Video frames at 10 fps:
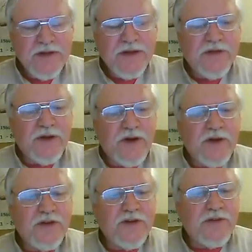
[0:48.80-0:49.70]
the
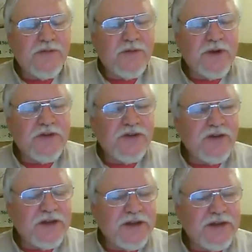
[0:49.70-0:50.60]
largest of which
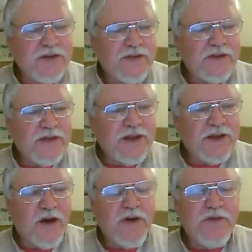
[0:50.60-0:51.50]
is the
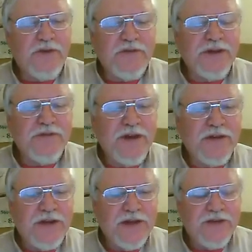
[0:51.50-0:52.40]
Art of Living
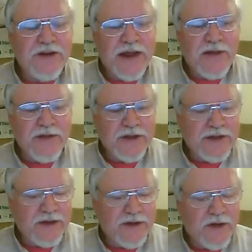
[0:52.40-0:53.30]
Foundation, now
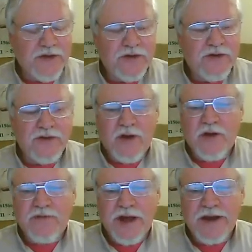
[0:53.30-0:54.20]
the largest
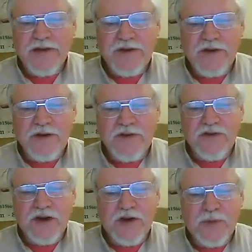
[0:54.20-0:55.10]
all-volunteer
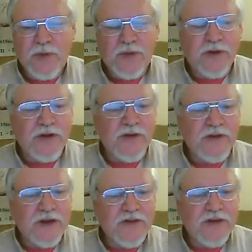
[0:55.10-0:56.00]
charitable
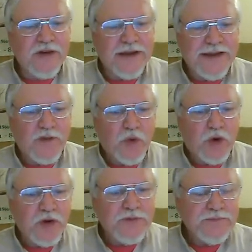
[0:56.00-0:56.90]
organization in the world,